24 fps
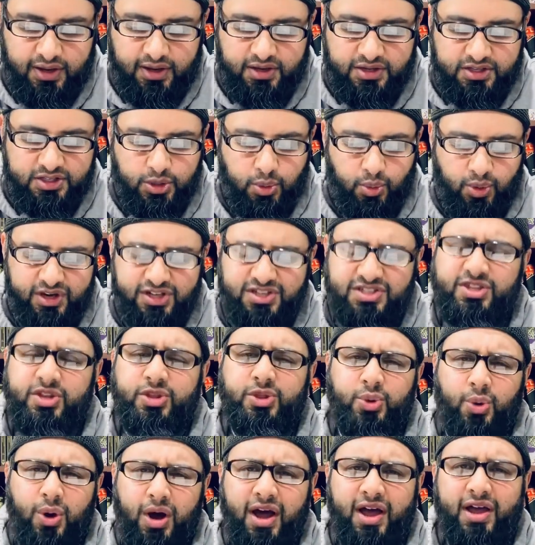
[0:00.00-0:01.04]
So what is the
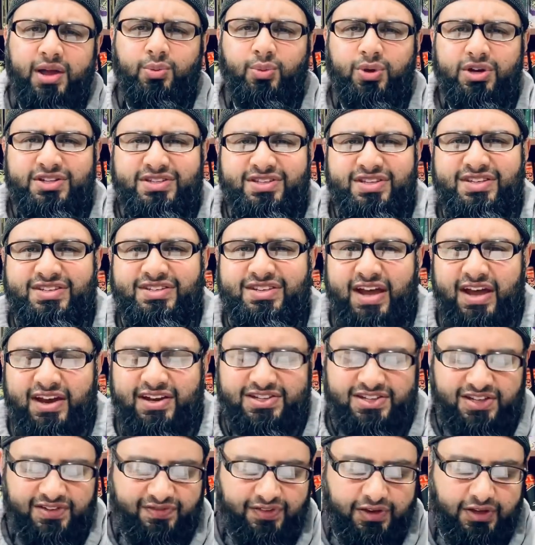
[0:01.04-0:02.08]
dua and what is the
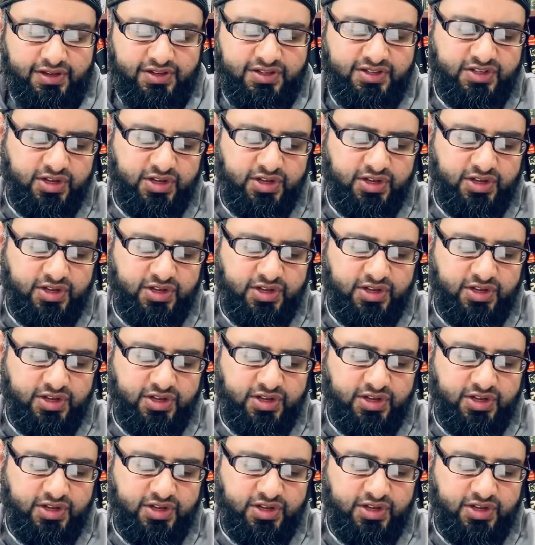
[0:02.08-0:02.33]
status of it?